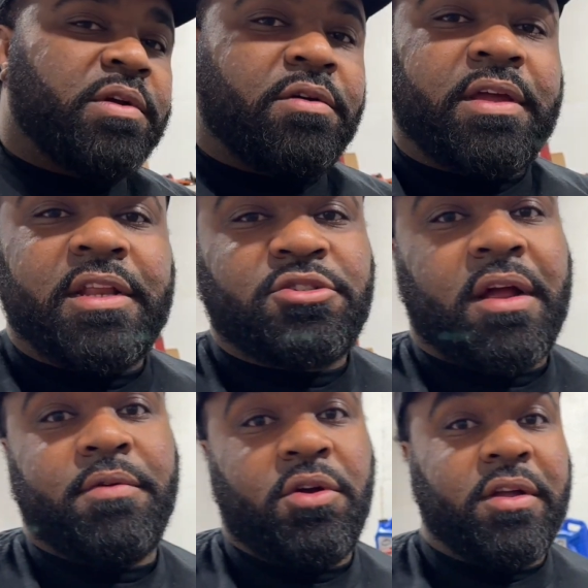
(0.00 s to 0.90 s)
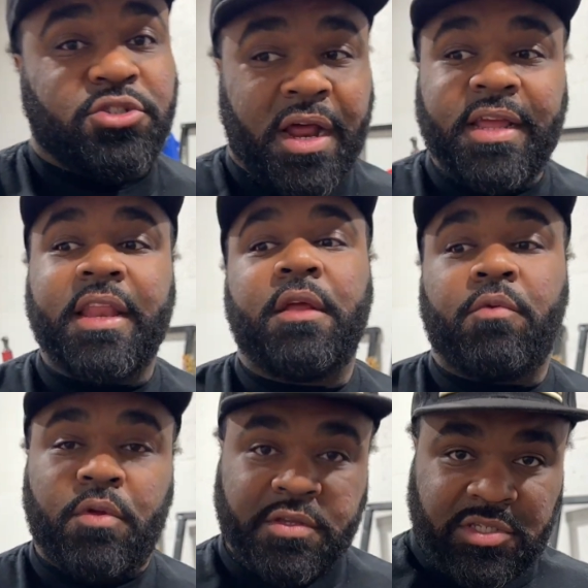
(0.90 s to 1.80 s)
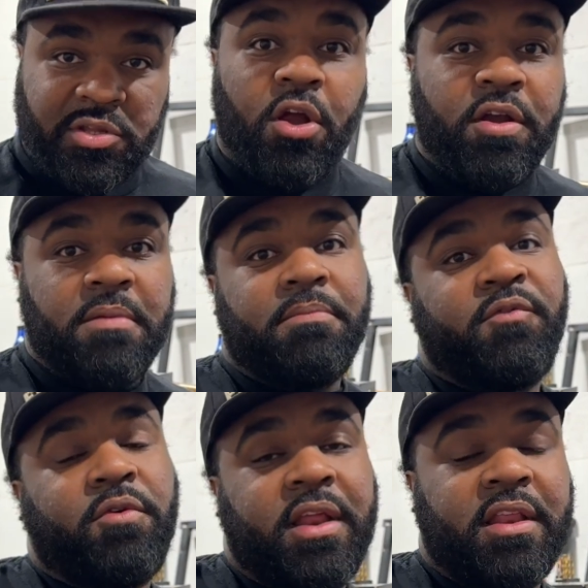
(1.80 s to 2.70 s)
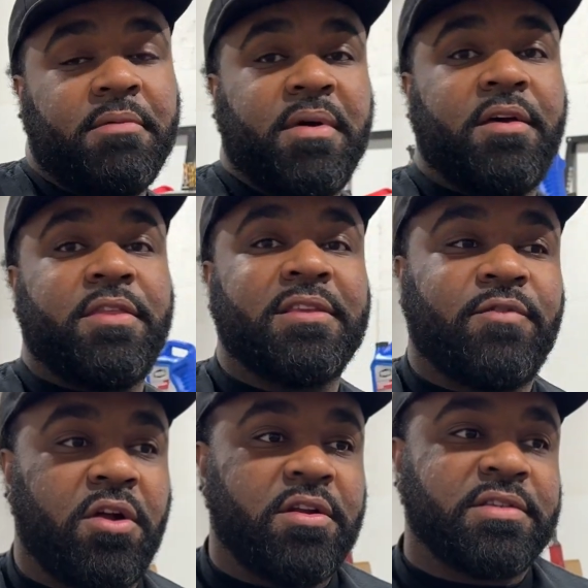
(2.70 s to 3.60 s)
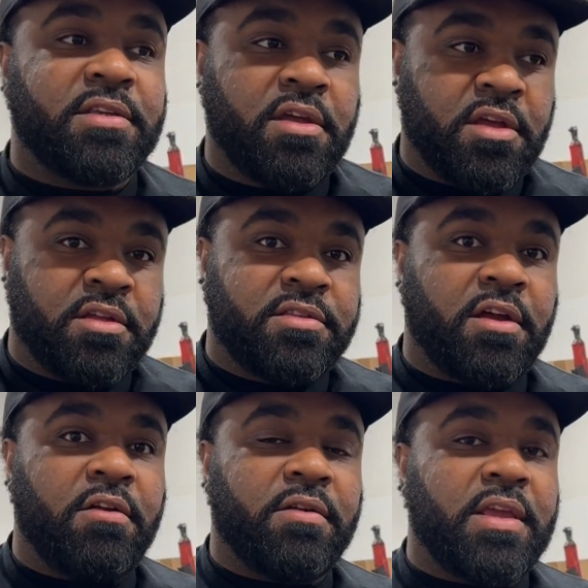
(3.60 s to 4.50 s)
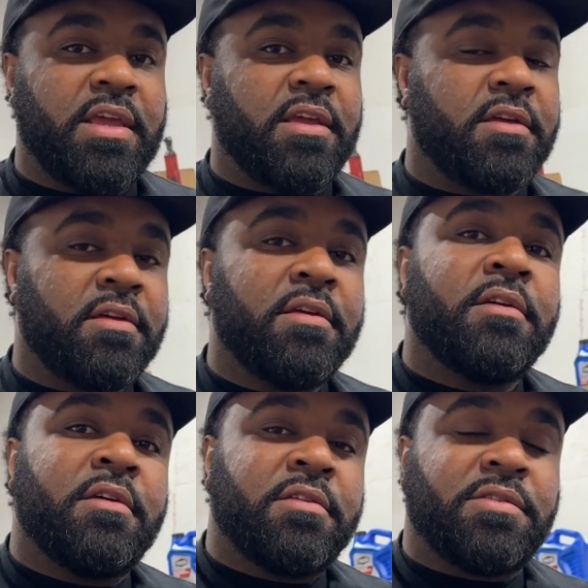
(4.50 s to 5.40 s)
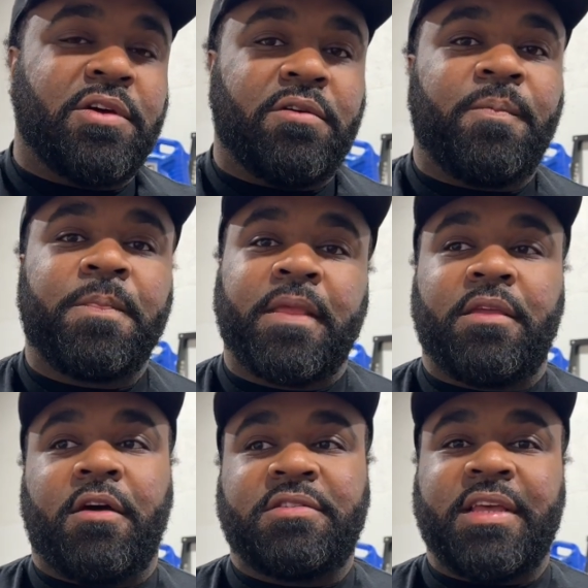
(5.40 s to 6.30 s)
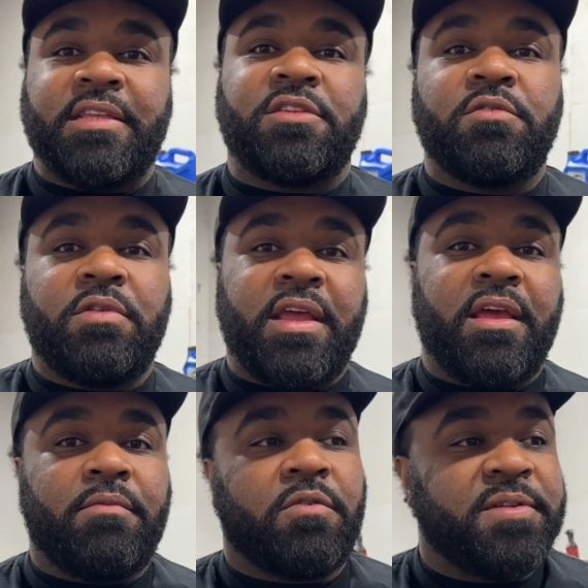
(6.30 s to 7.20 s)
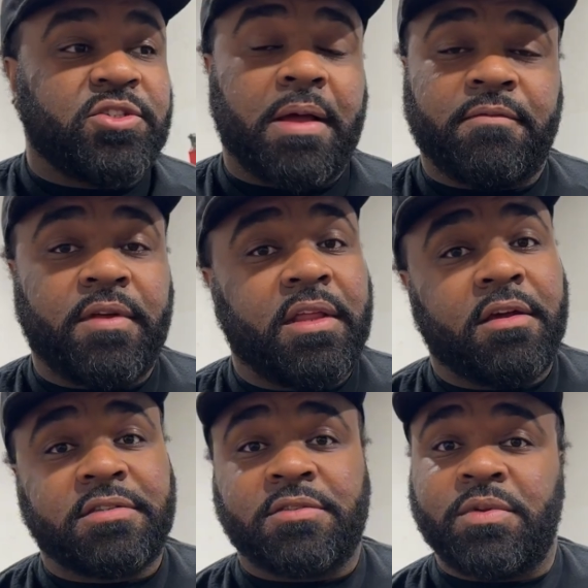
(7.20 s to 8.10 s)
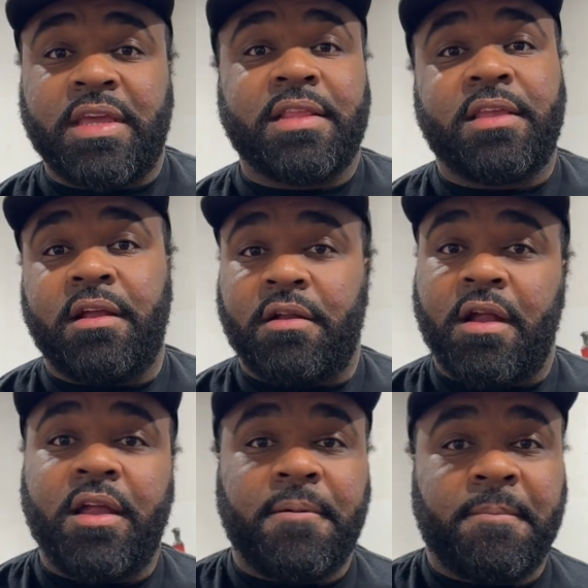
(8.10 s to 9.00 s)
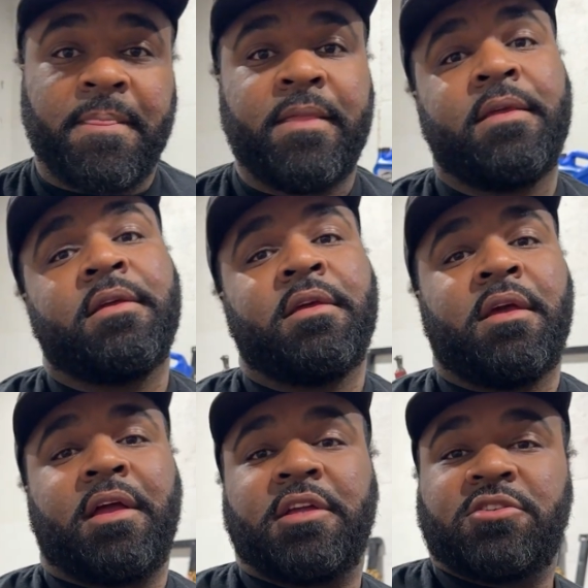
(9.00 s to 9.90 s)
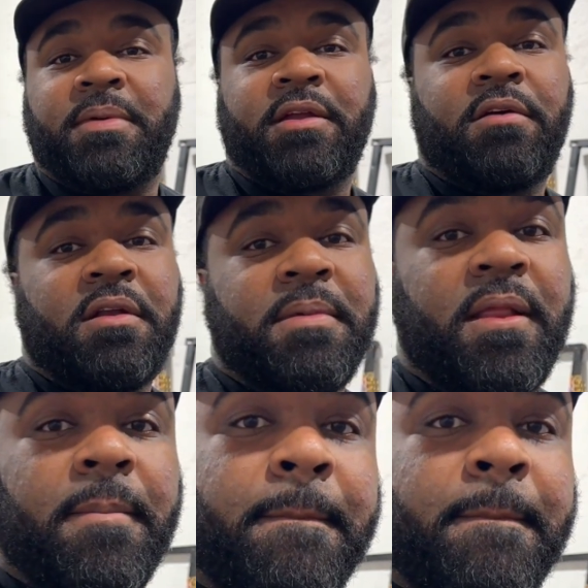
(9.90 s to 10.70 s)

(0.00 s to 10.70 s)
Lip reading: gonna try to get it started before the end of the month as far as turnkey. So y'all stay tuned in. We'll be dropping videos as we get there, all right? I'll cut y'all back on in a minute.